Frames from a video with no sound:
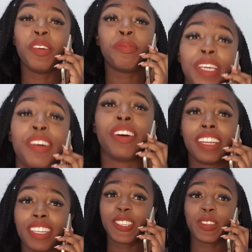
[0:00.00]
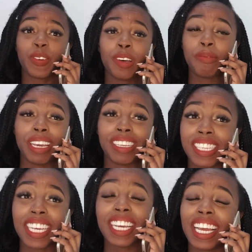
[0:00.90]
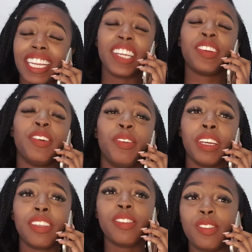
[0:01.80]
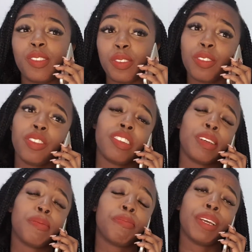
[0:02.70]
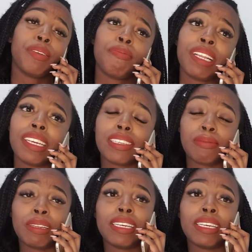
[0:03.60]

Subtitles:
oh my god, it's so amazing, and it's so cheap, babe. Please,